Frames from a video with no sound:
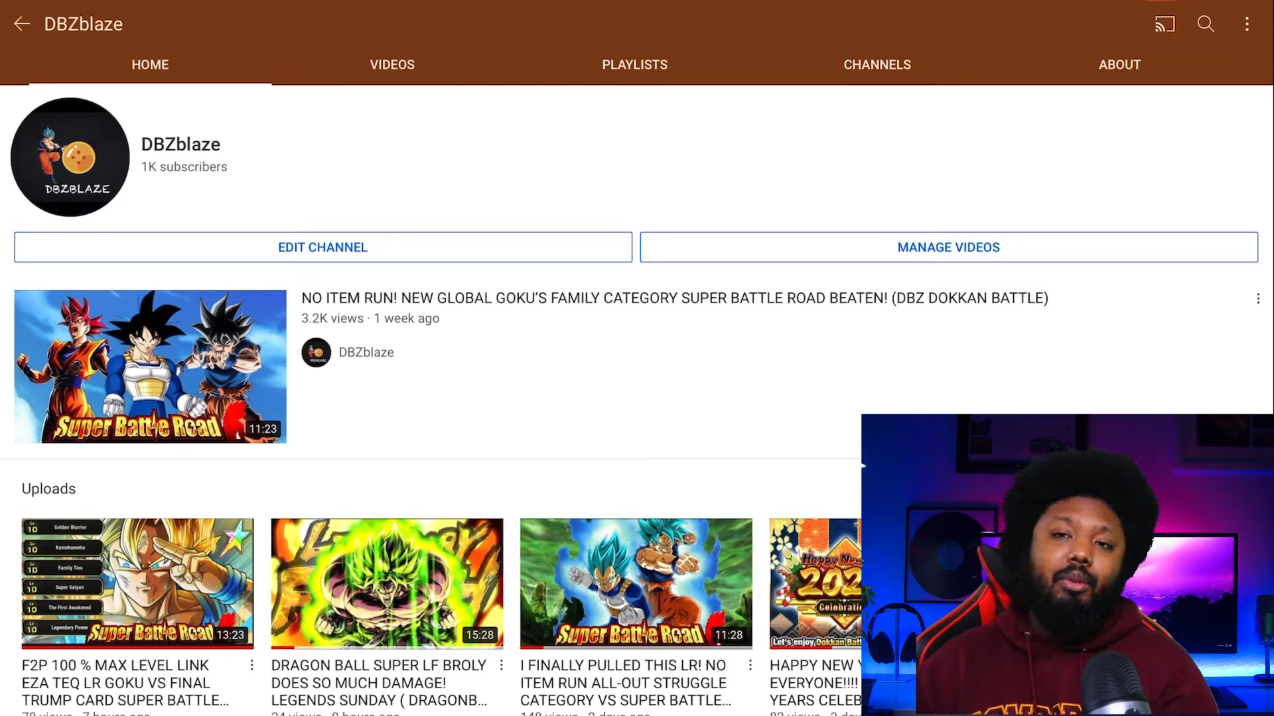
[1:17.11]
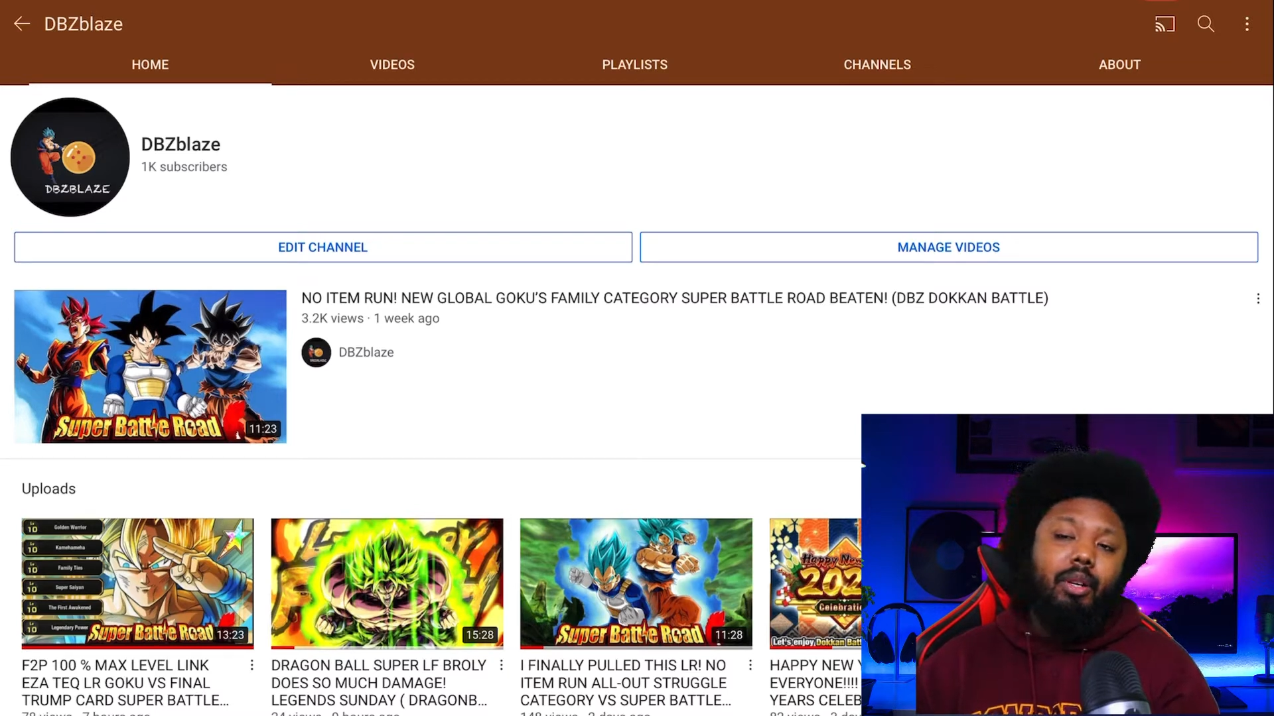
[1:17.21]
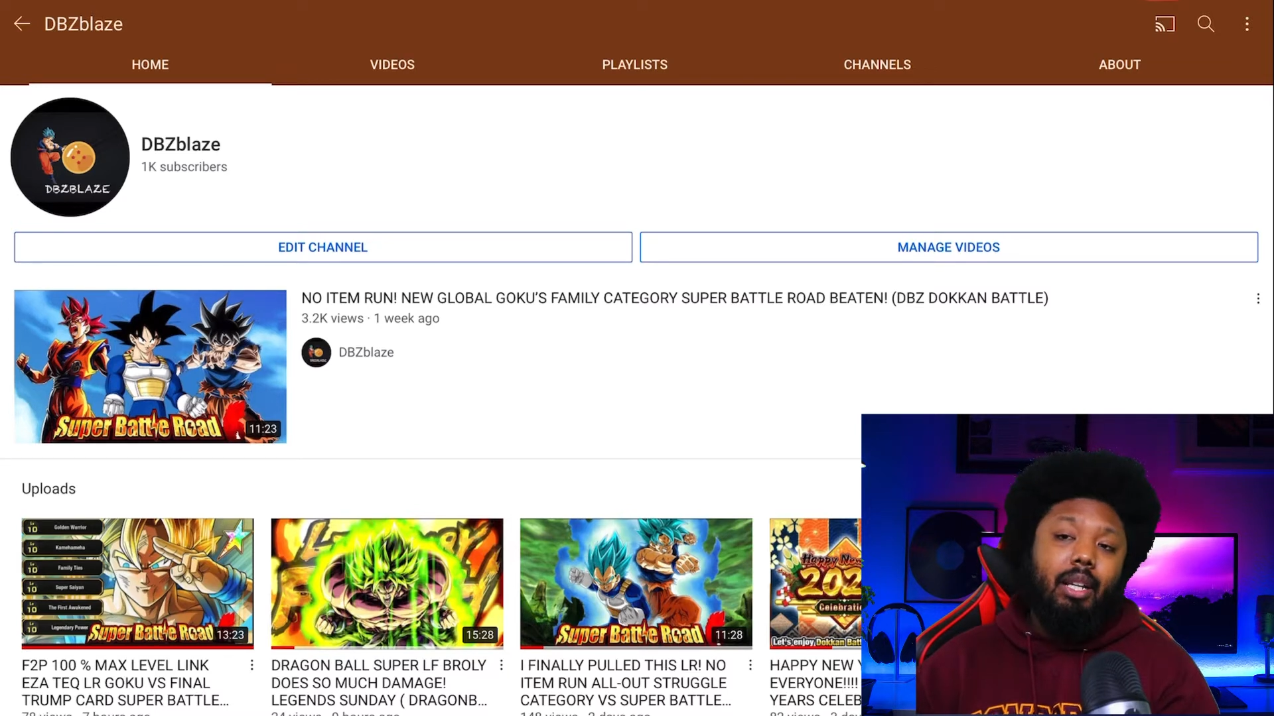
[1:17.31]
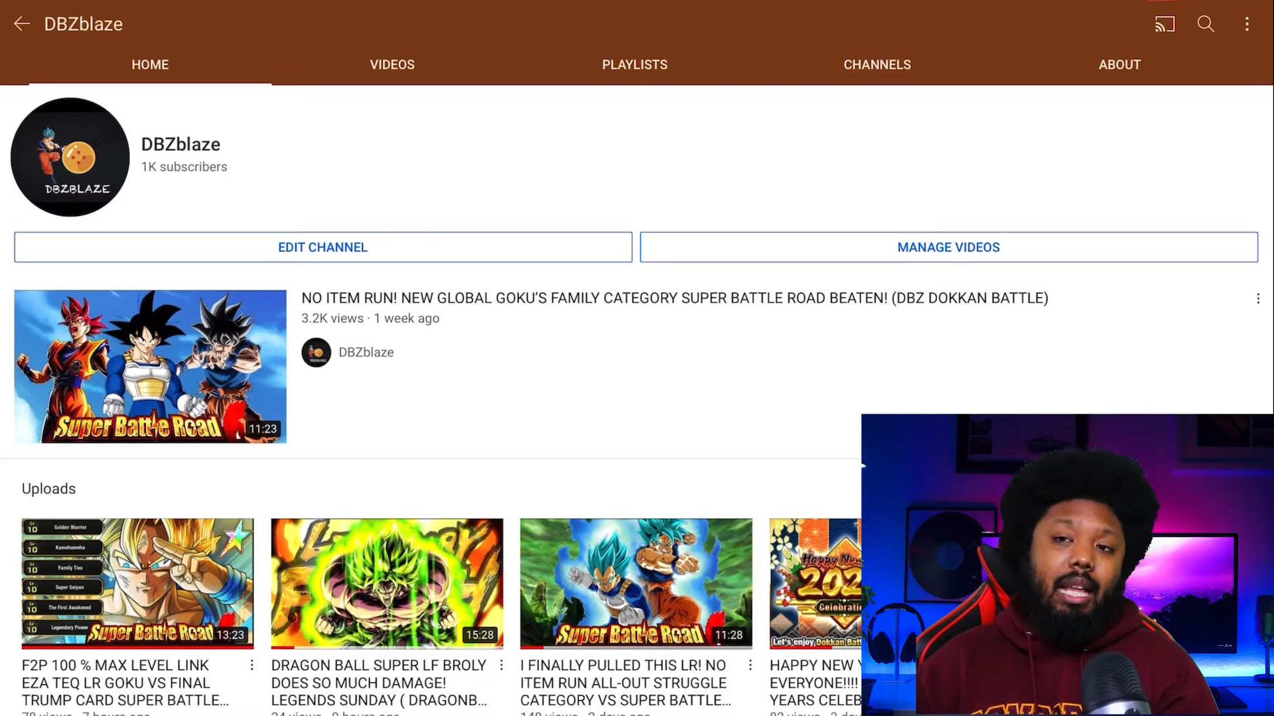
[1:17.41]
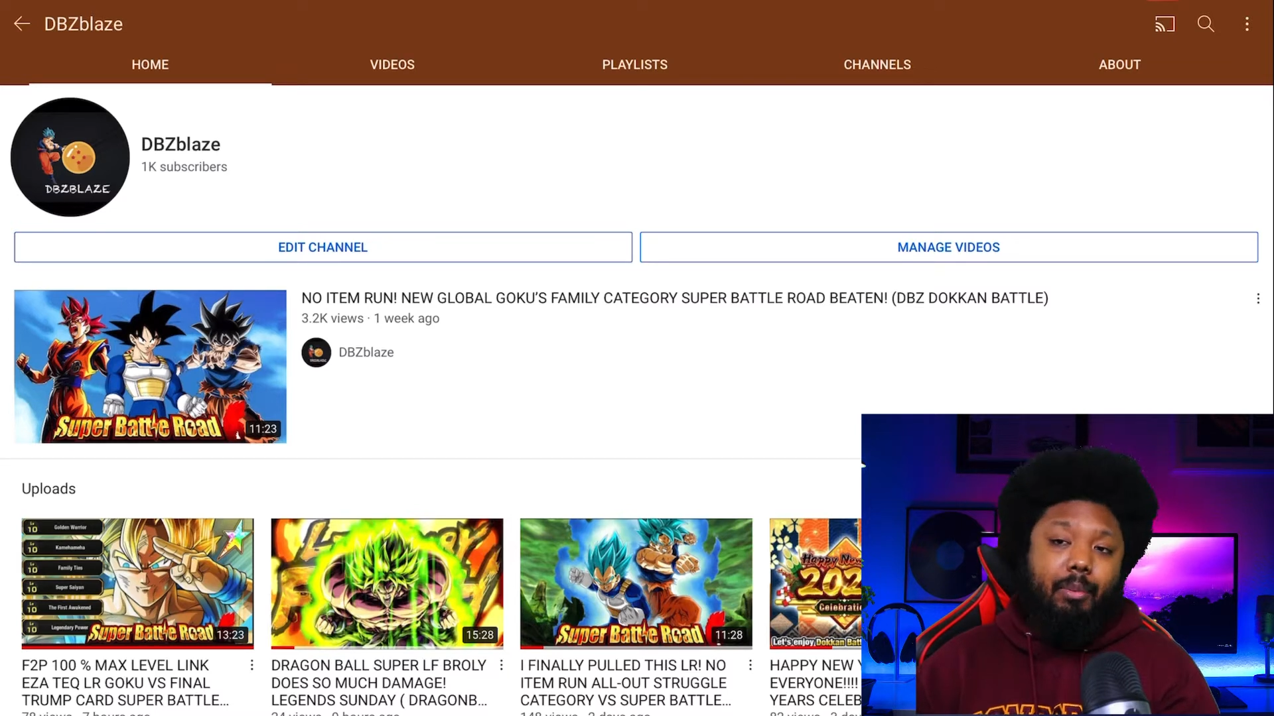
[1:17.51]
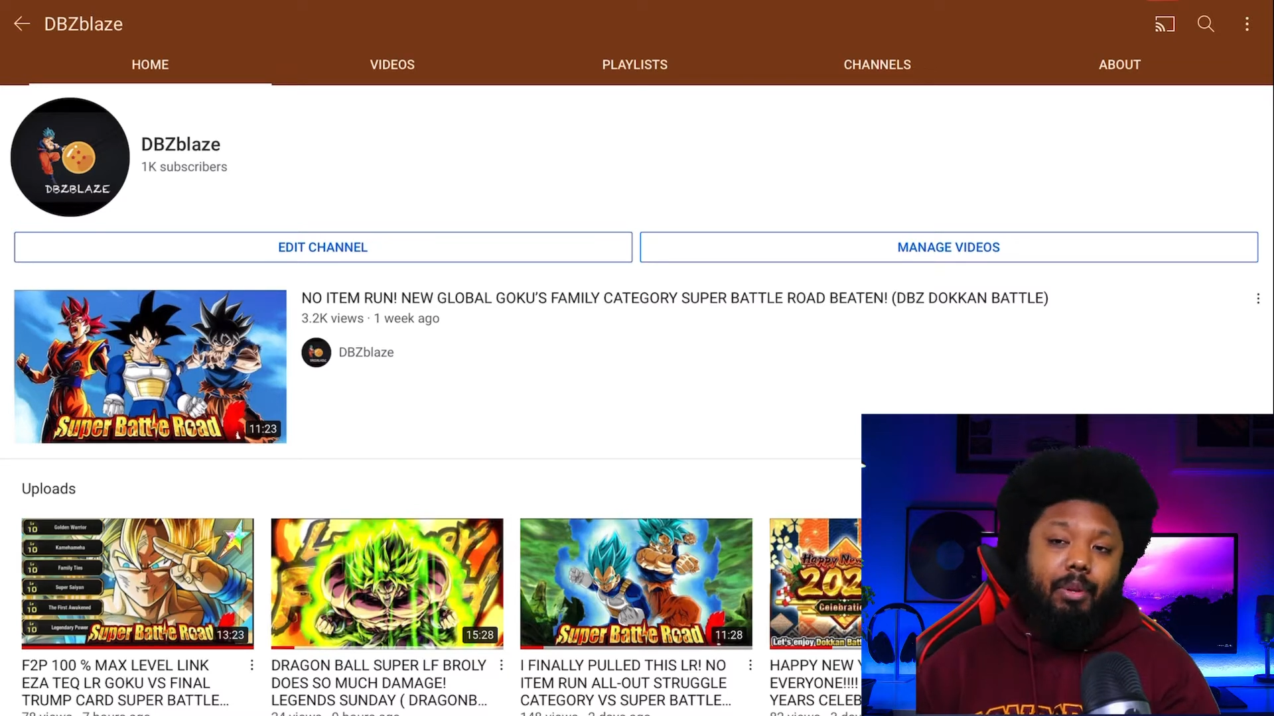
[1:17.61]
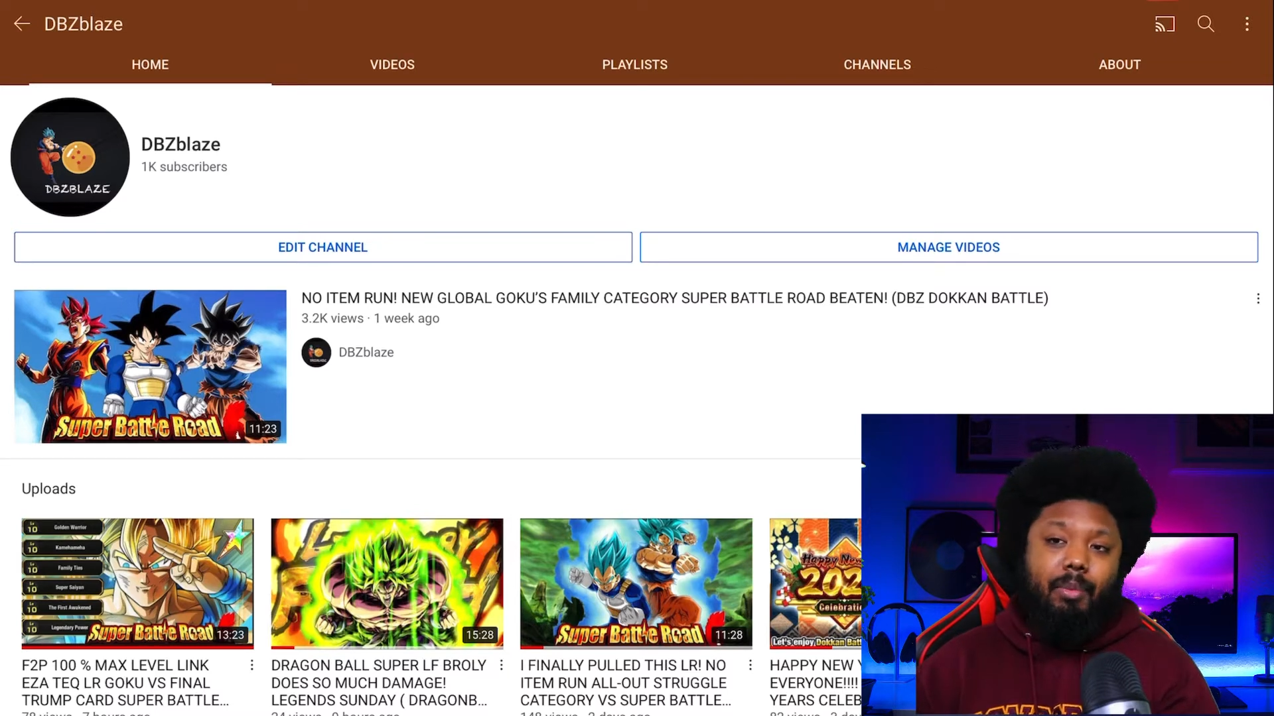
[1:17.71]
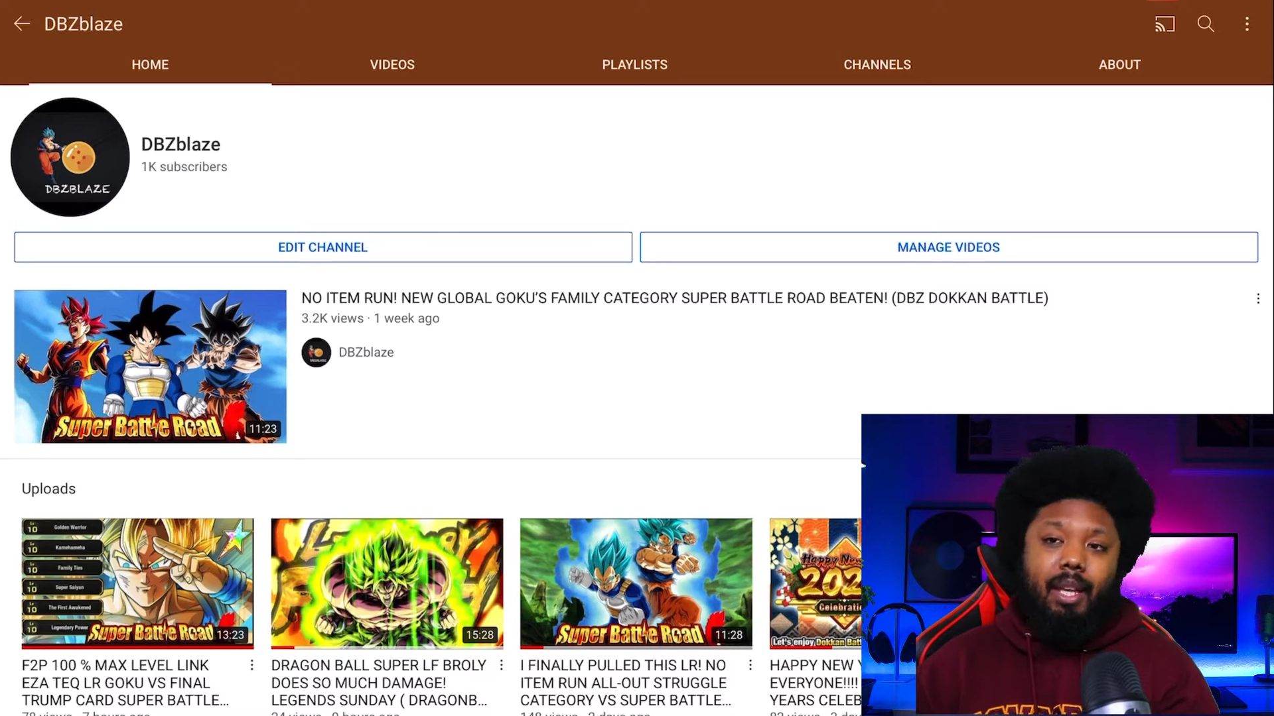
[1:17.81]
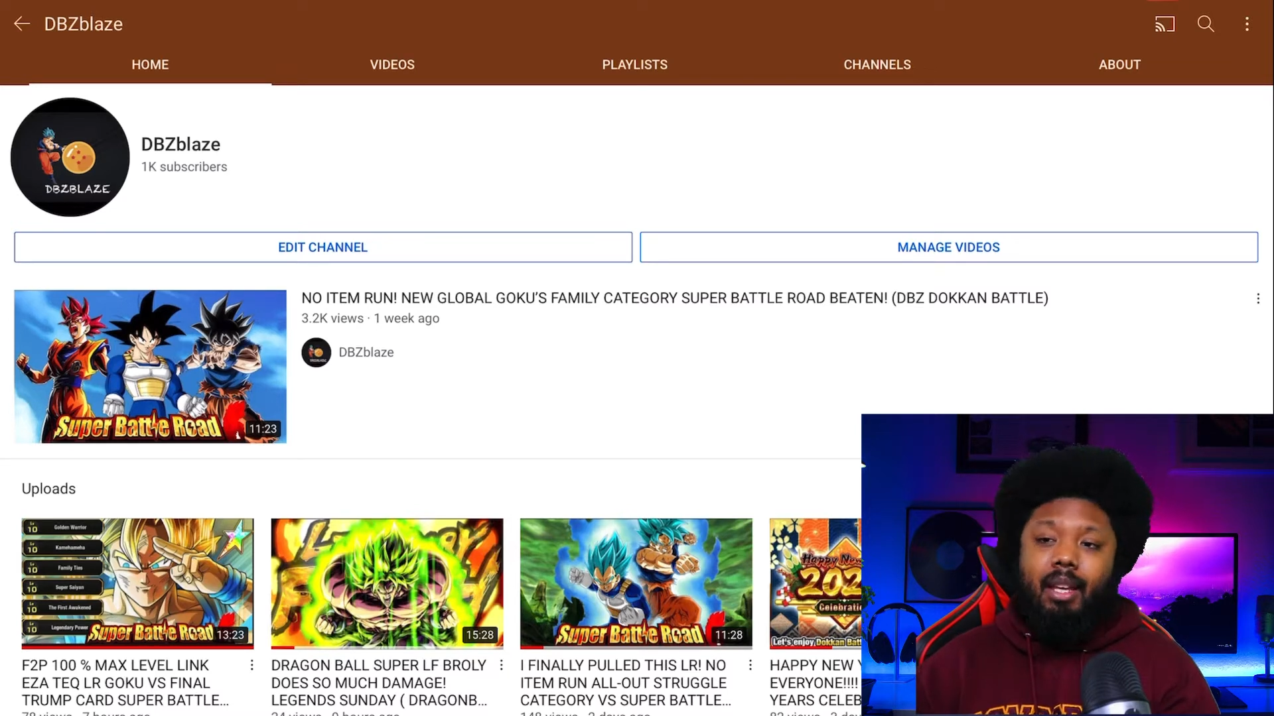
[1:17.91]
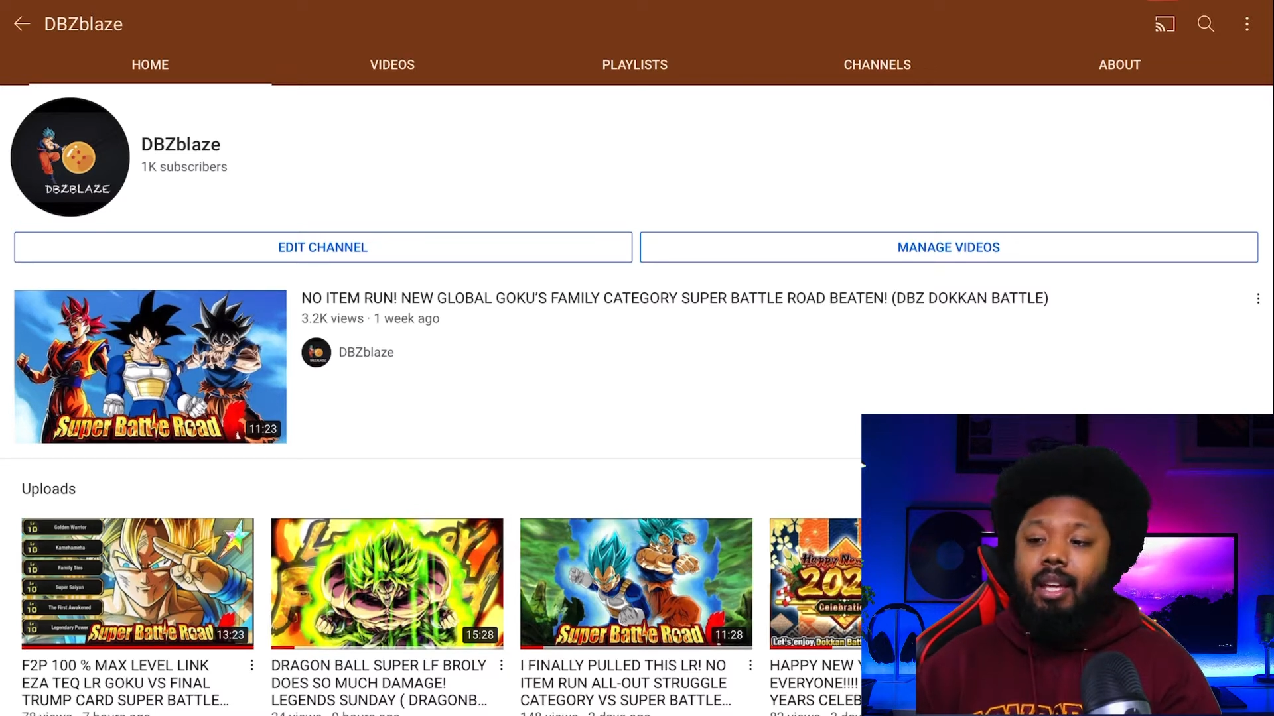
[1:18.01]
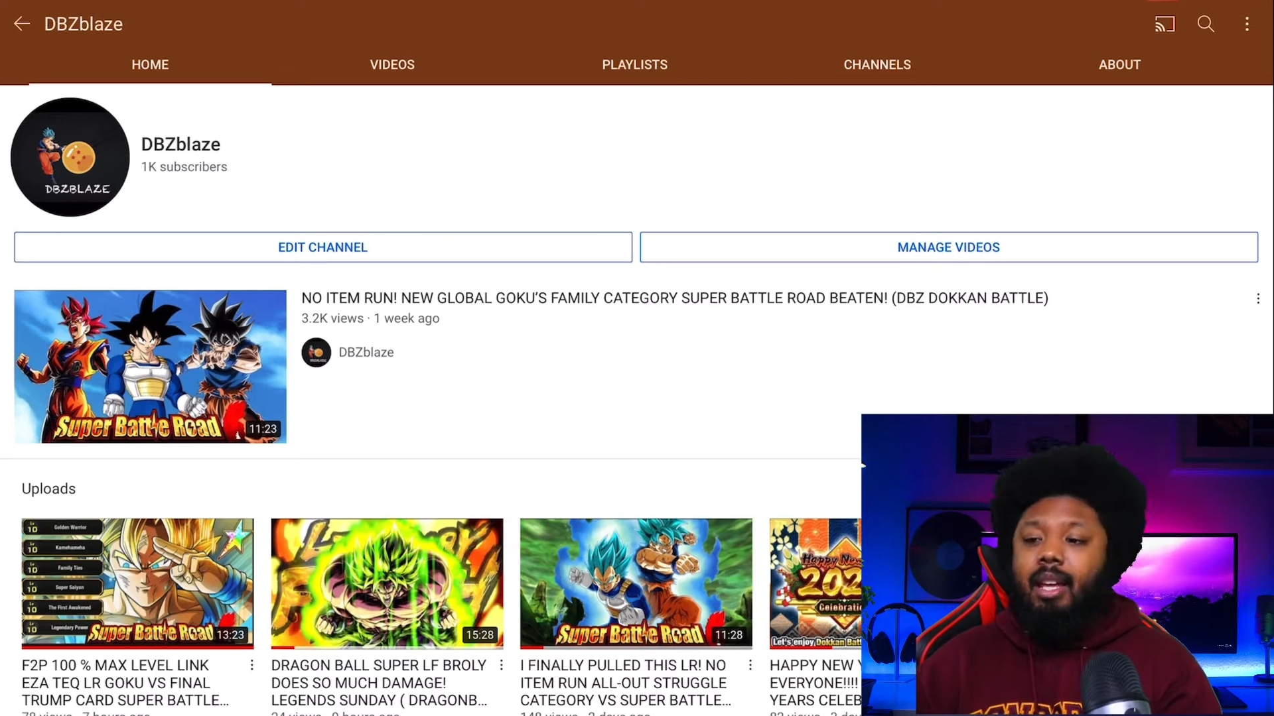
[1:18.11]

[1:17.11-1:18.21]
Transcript: do a collab with me,